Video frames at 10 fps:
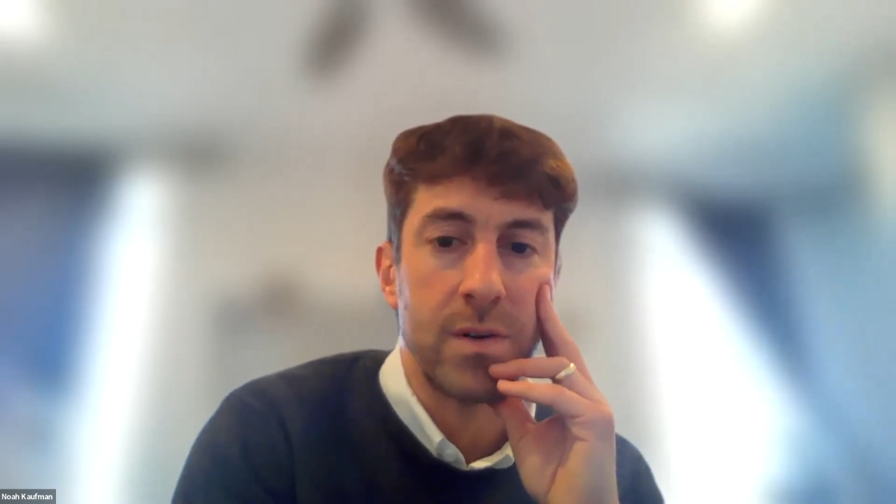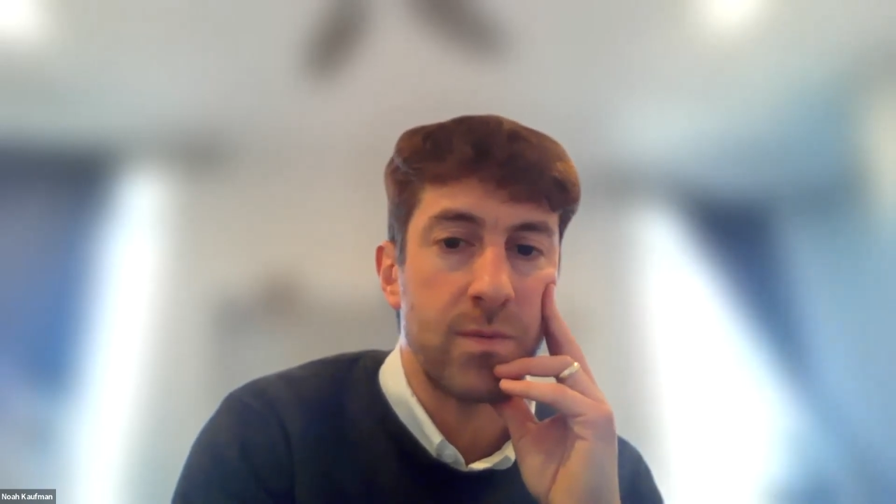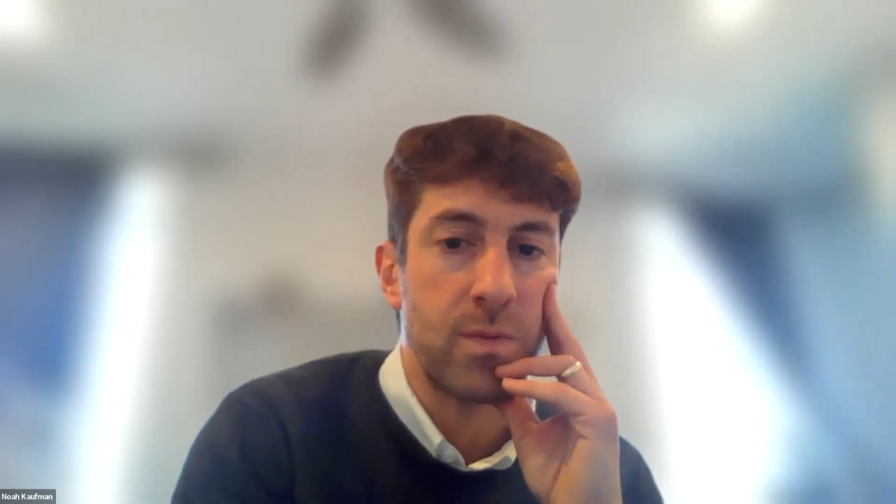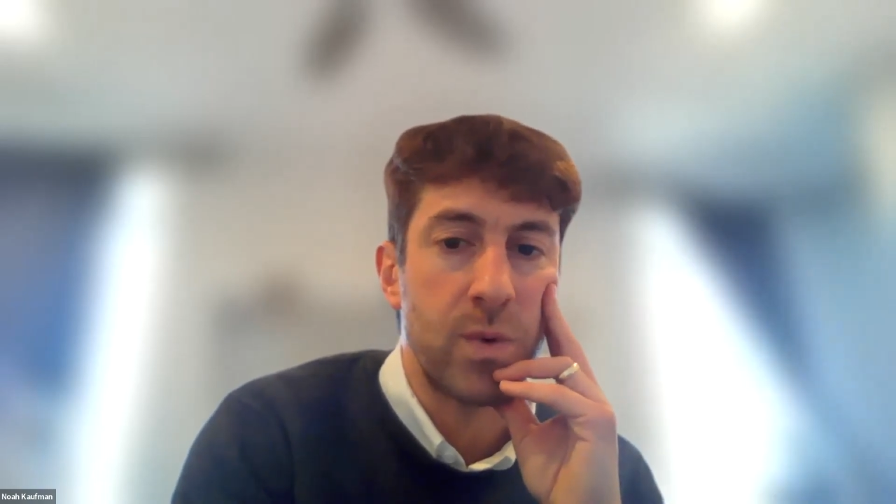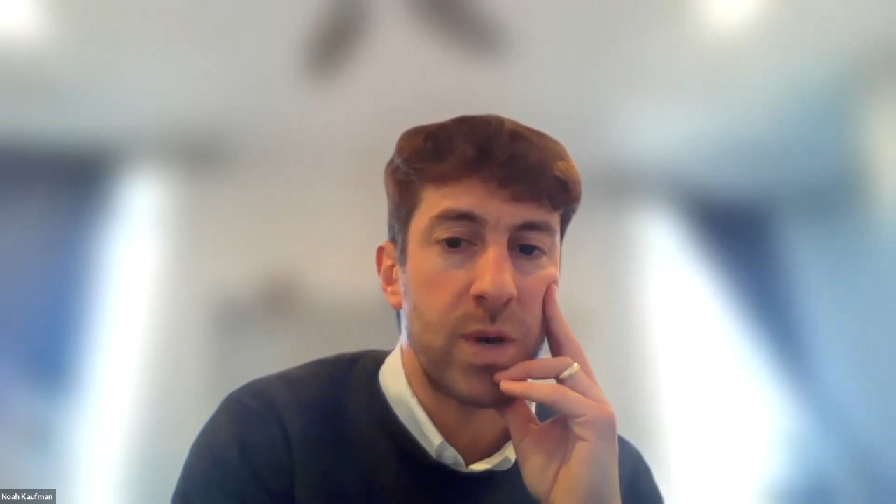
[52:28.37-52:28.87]

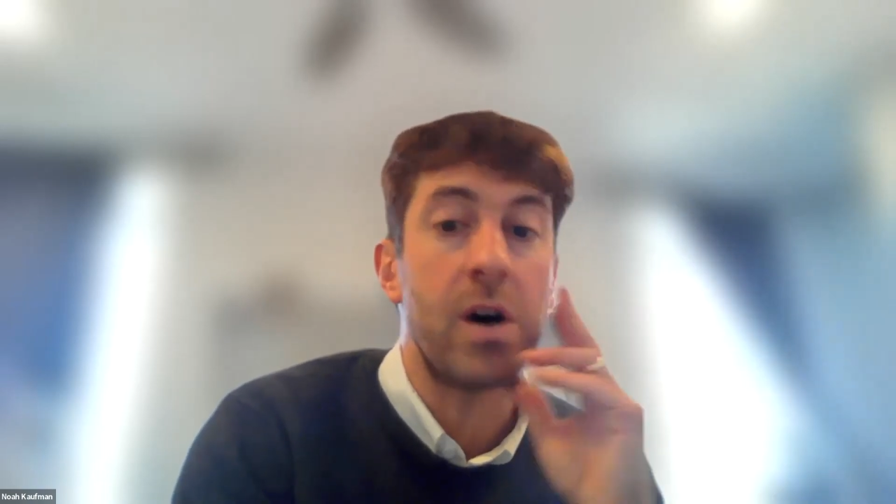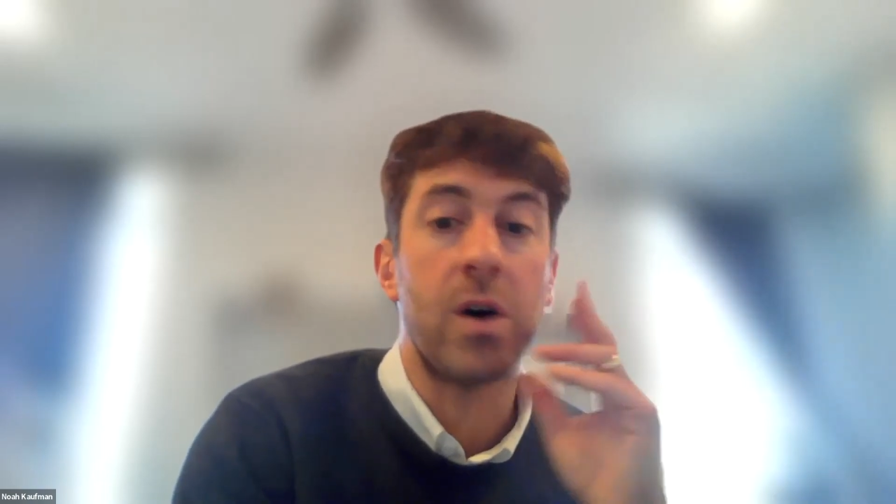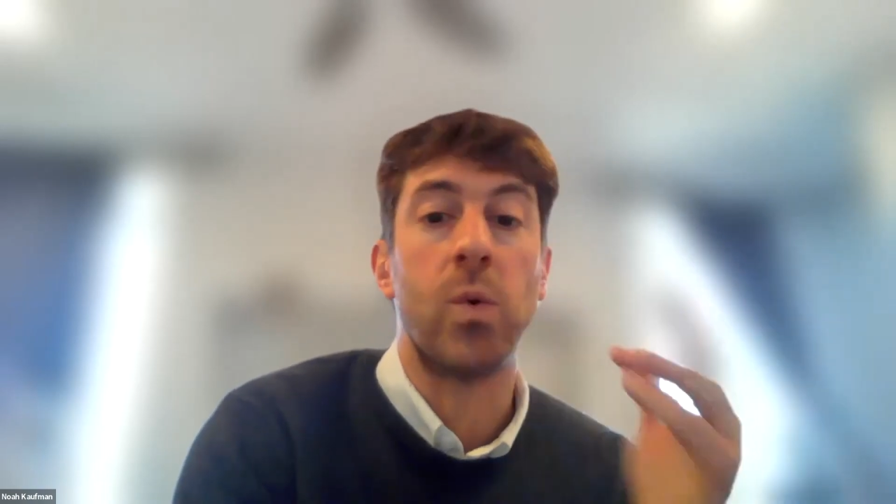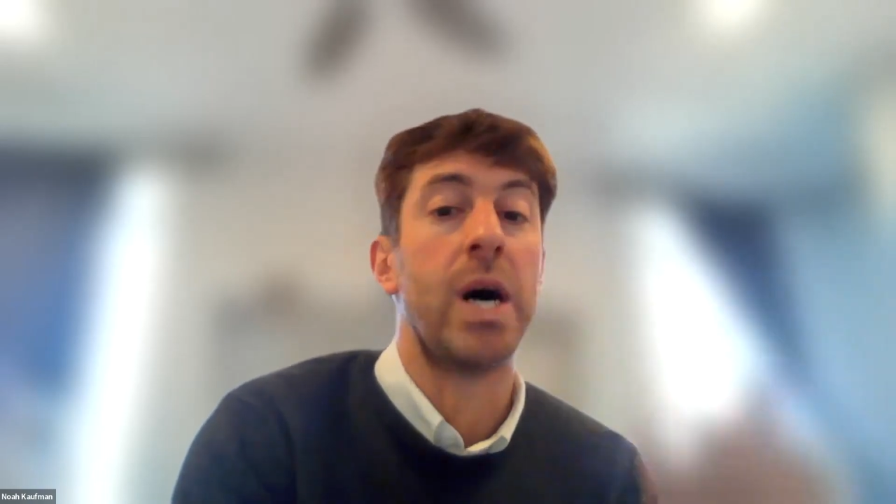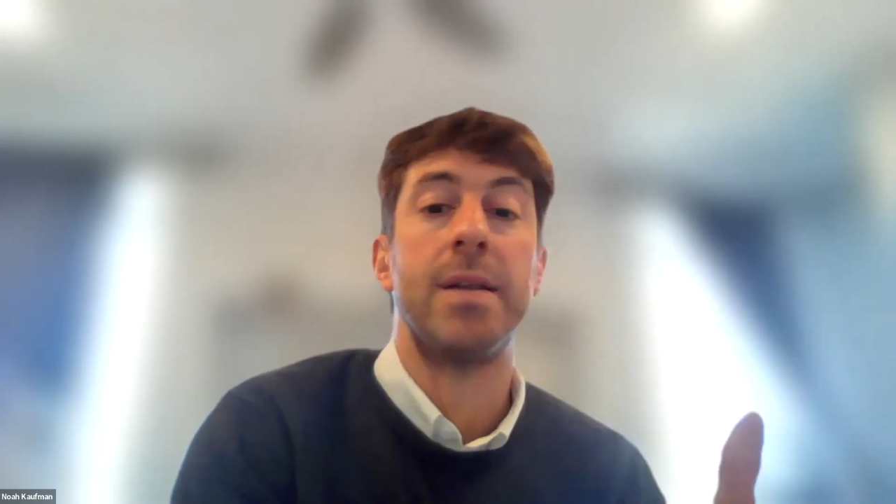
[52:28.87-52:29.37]
we
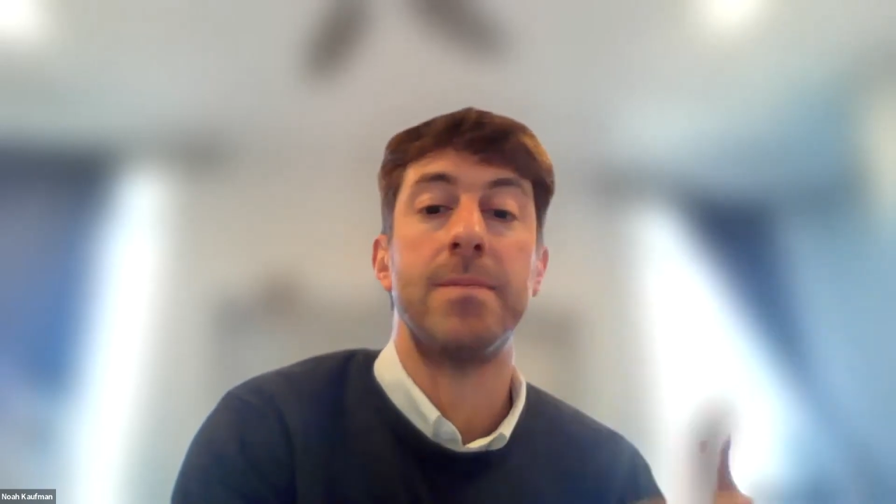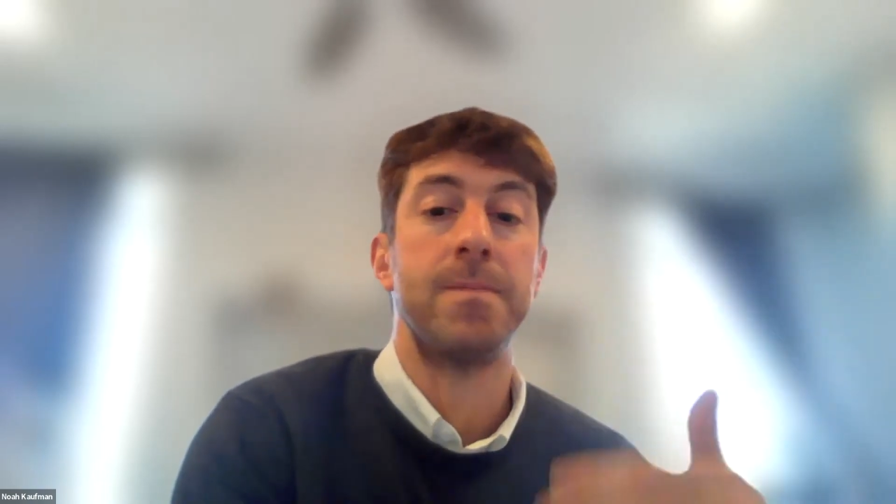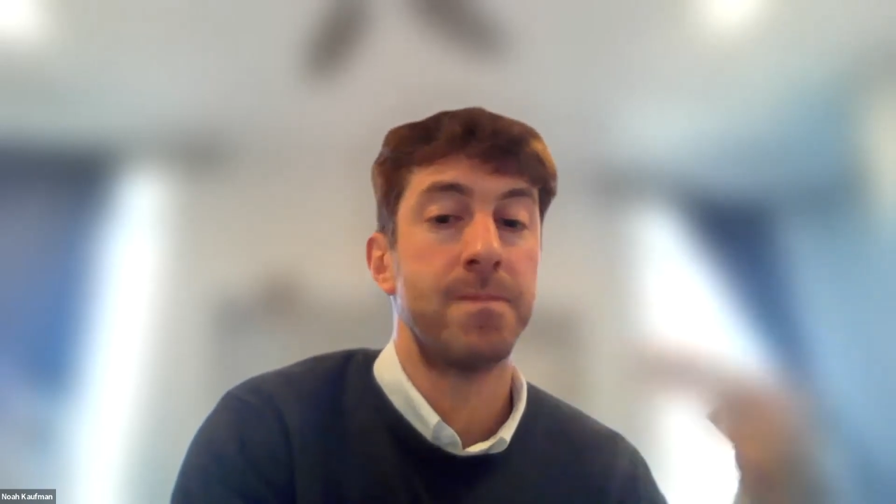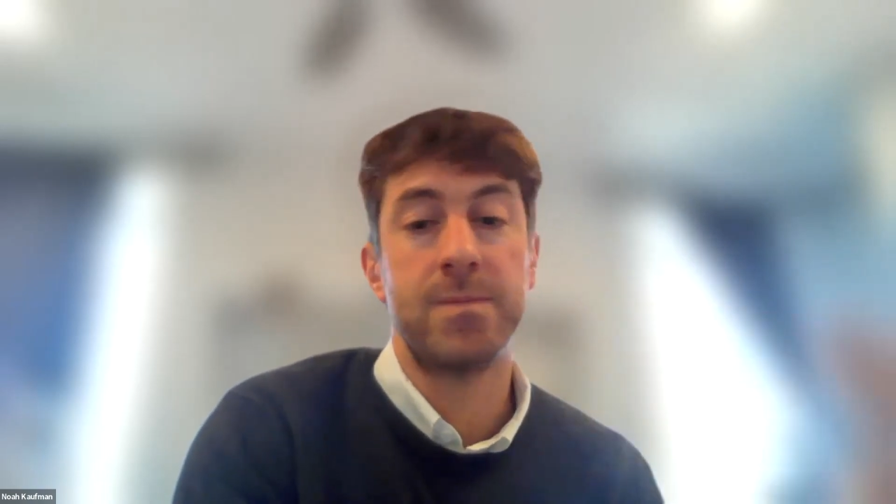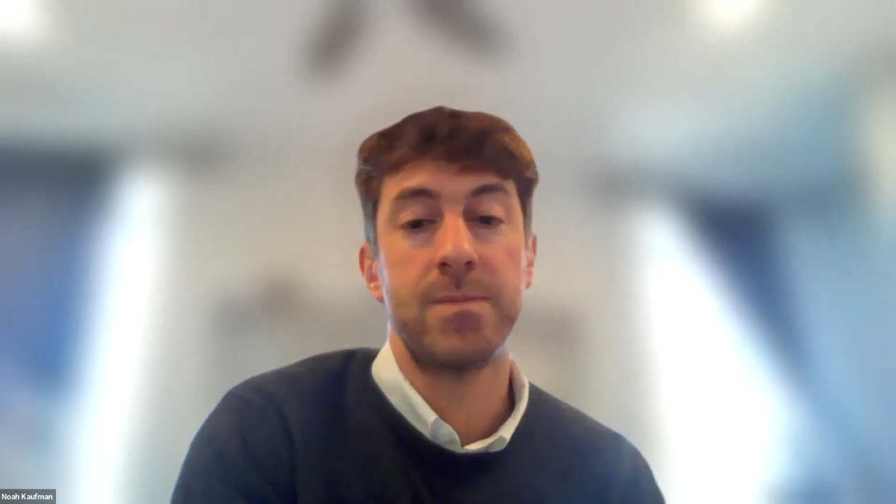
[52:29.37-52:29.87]
all want
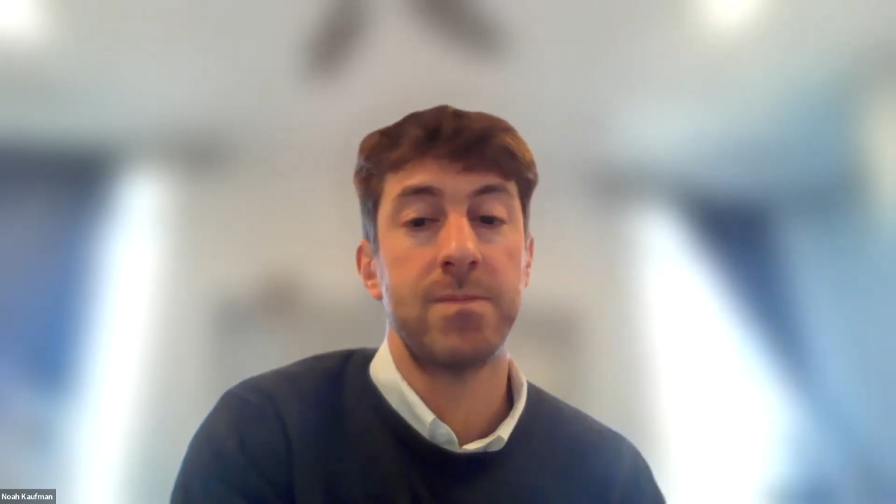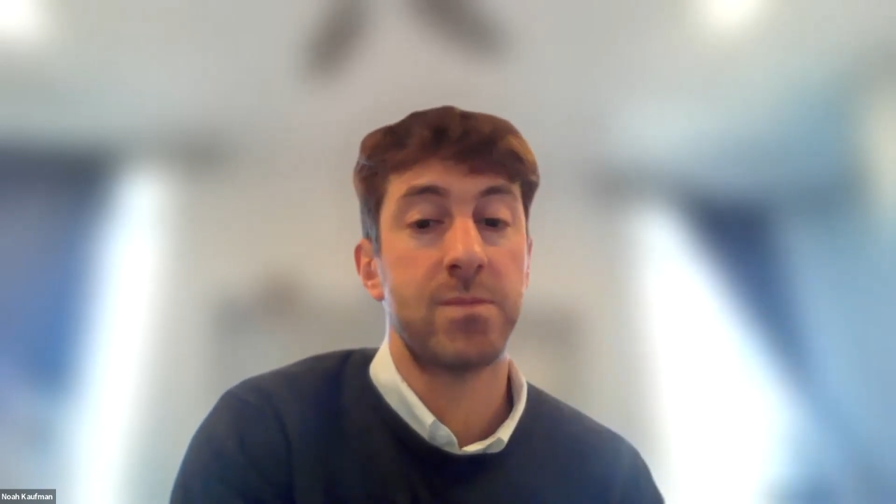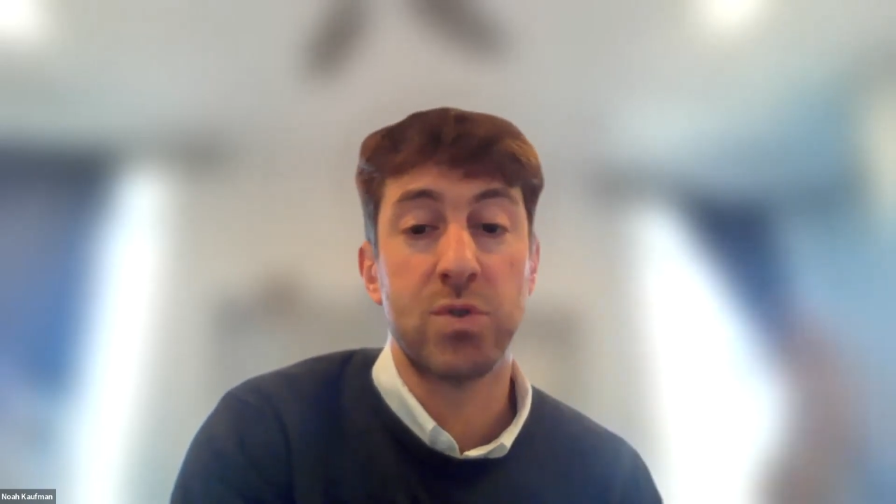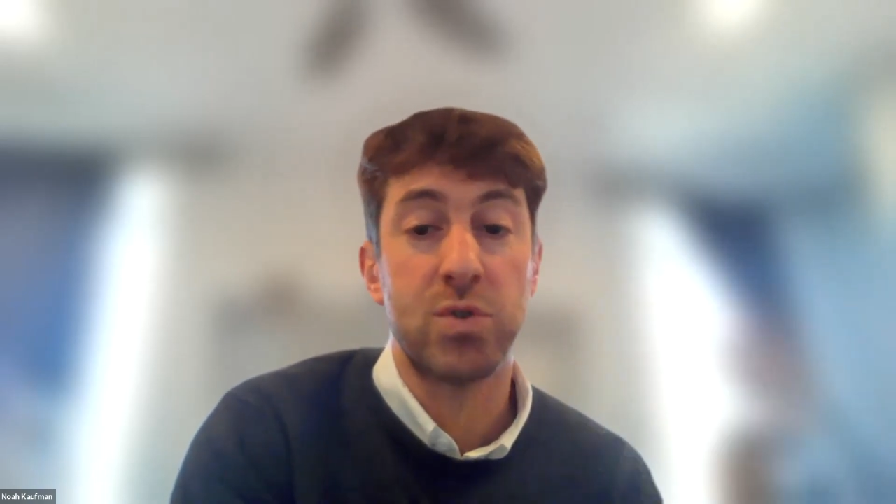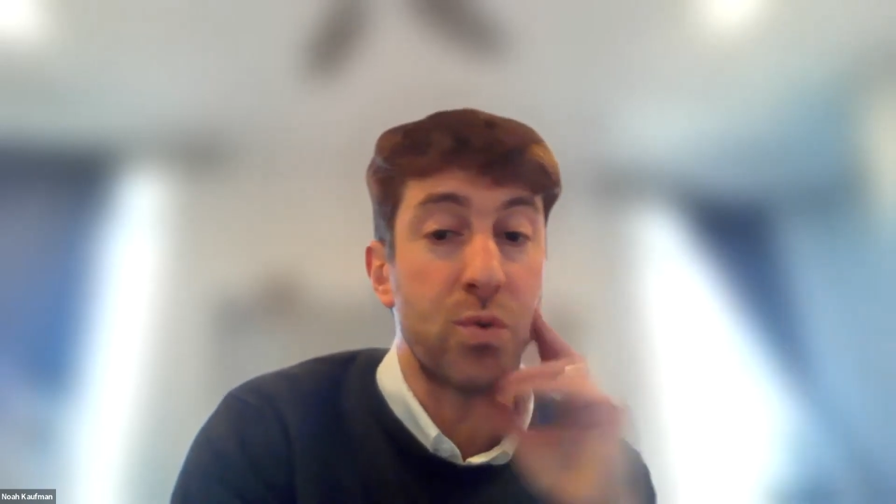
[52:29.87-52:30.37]

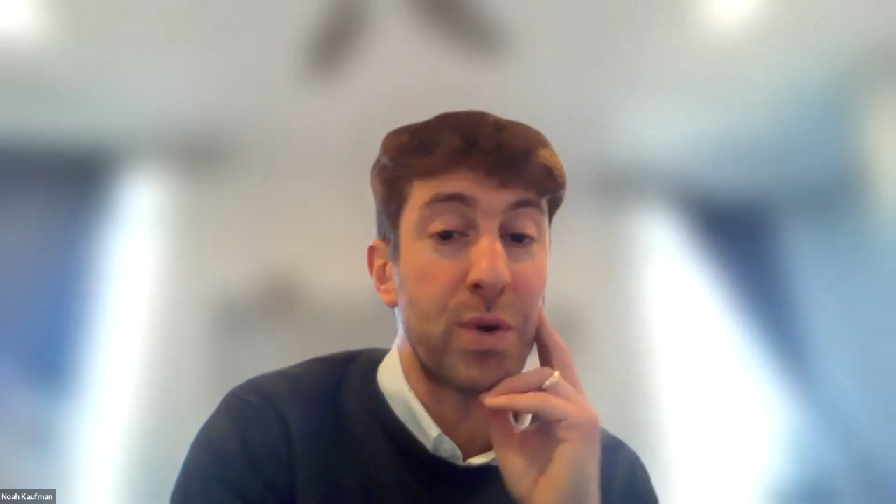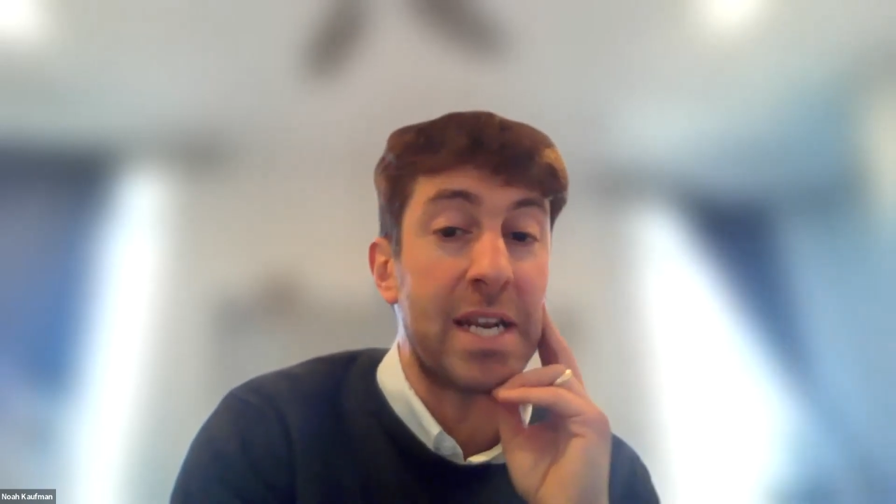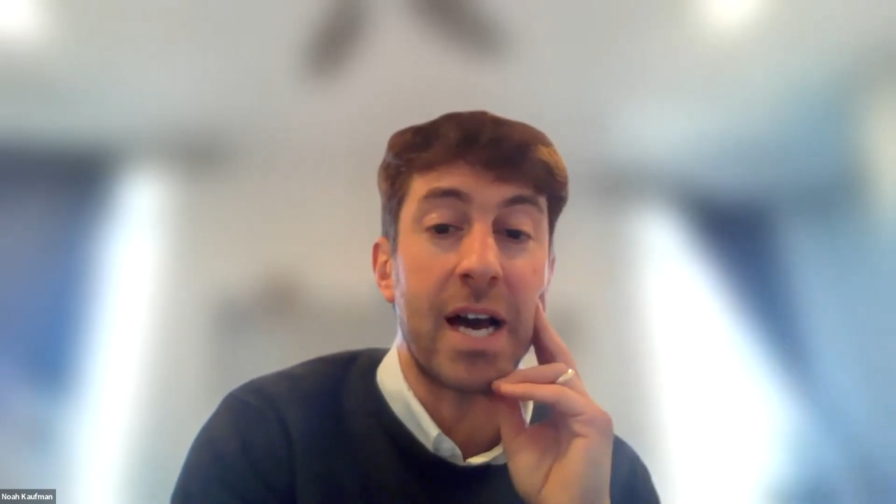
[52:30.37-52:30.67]
green